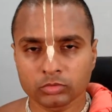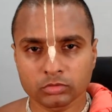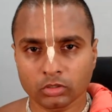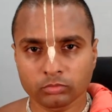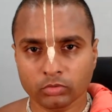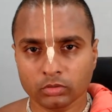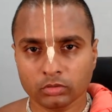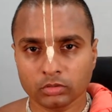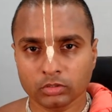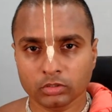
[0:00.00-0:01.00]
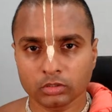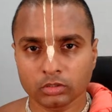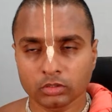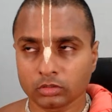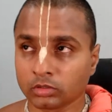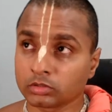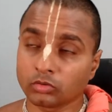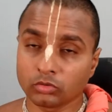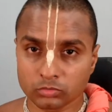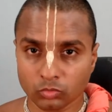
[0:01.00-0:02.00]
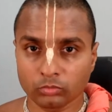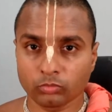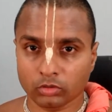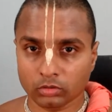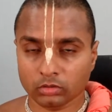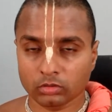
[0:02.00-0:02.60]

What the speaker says: is not important. That sound is more important.